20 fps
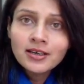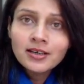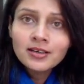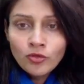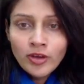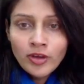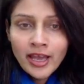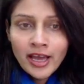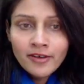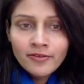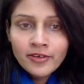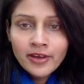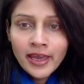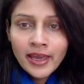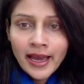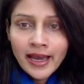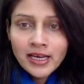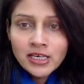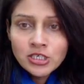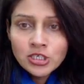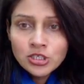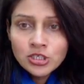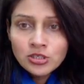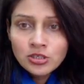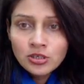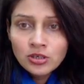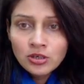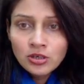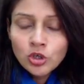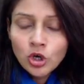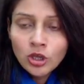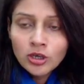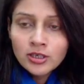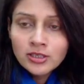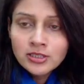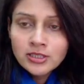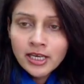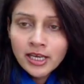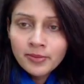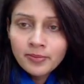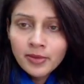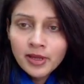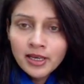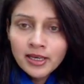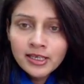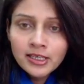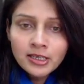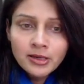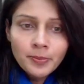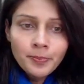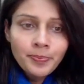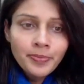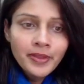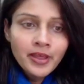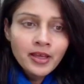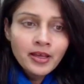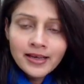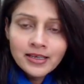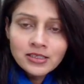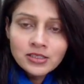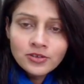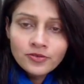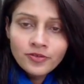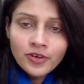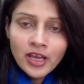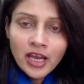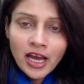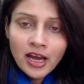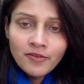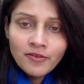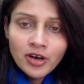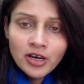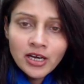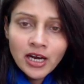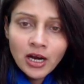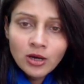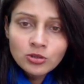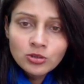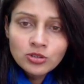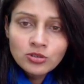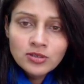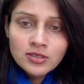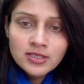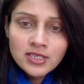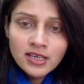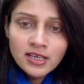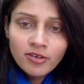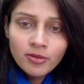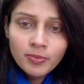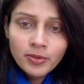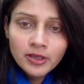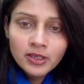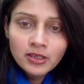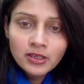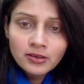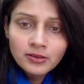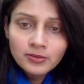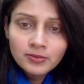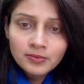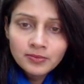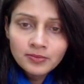So we have cash of $10 million and we have accounts receivable,